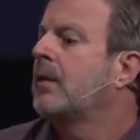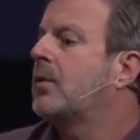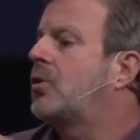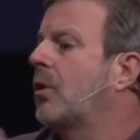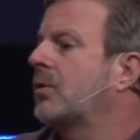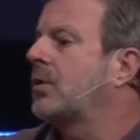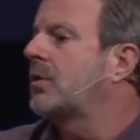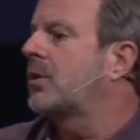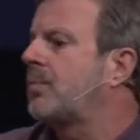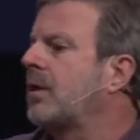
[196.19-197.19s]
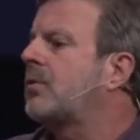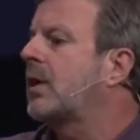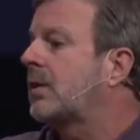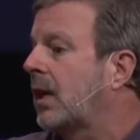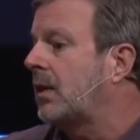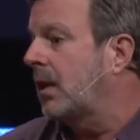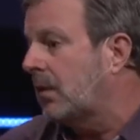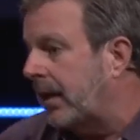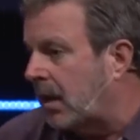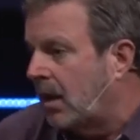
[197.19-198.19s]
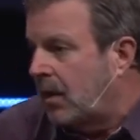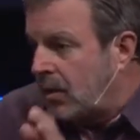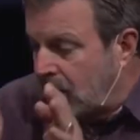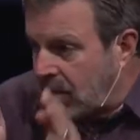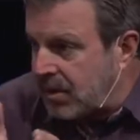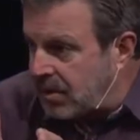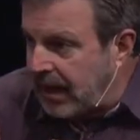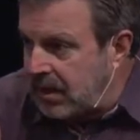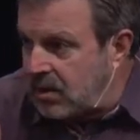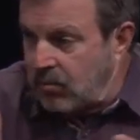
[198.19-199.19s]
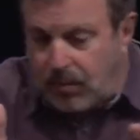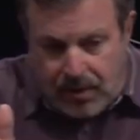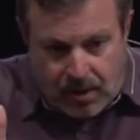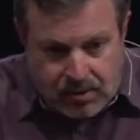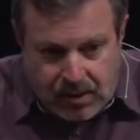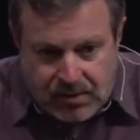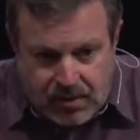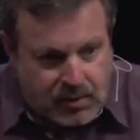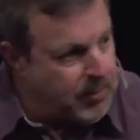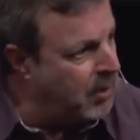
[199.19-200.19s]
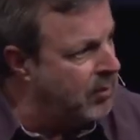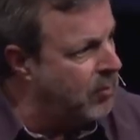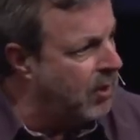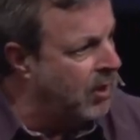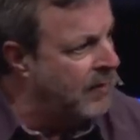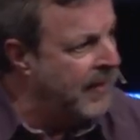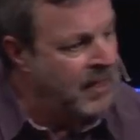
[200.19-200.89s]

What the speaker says: The Joneses, the Smiths, you get the idea. Like you were assigned to repair just this part of the wall.